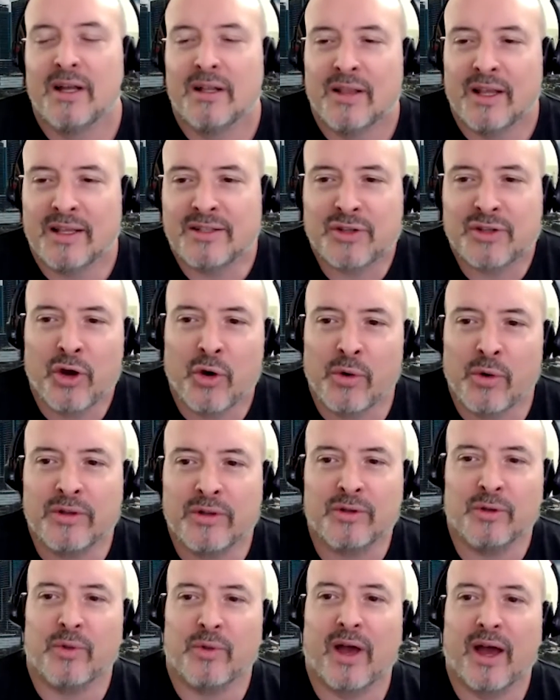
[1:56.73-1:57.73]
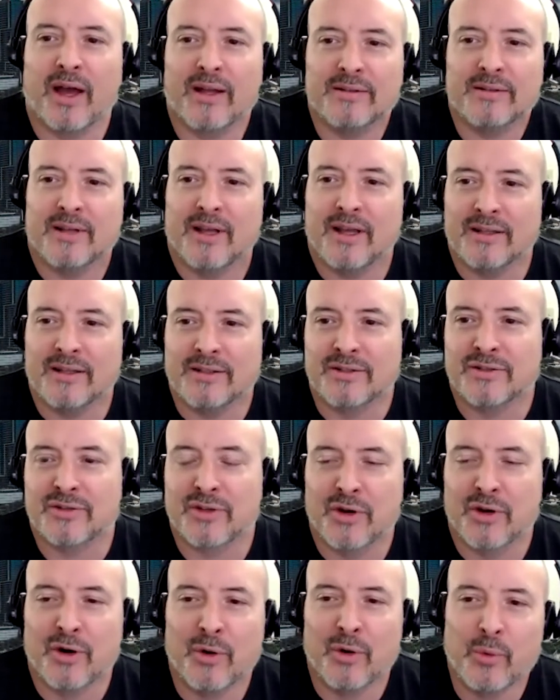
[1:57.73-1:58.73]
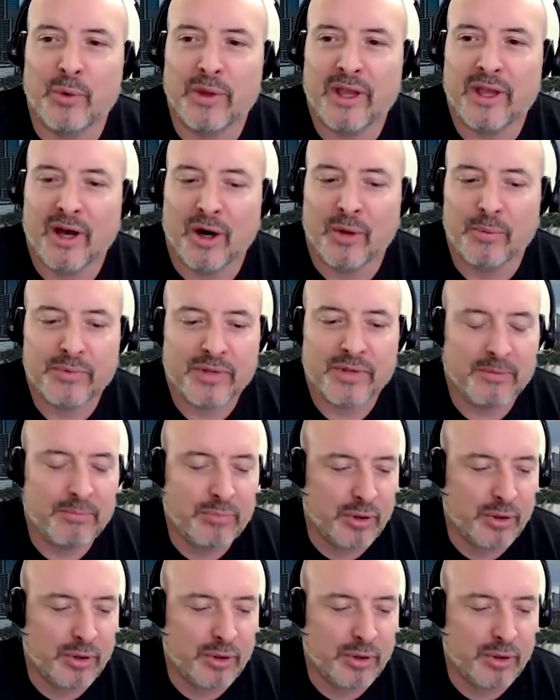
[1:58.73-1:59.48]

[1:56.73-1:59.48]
Let's go and do that." And so we helped